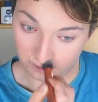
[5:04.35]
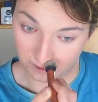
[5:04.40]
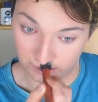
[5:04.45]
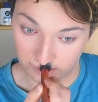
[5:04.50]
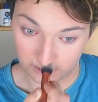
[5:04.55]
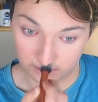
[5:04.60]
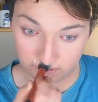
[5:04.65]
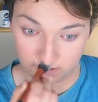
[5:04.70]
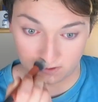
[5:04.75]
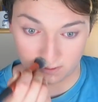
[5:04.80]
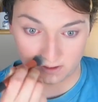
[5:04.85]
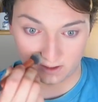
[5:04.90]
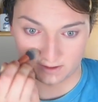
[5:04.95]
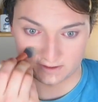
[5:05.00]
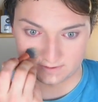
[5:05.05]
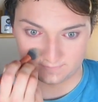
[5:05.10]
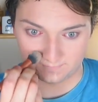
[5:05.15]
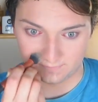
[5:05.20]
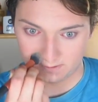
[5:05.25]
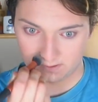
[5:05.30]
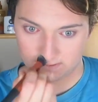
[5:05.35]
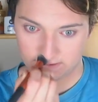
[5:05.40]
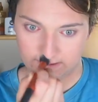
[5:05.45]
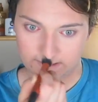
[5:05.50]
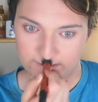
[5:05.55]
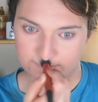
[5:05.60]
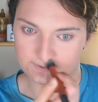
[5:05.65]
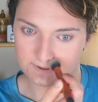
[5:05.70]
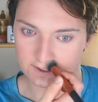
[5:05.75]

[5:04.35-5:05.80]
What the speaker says: I get it as filled in as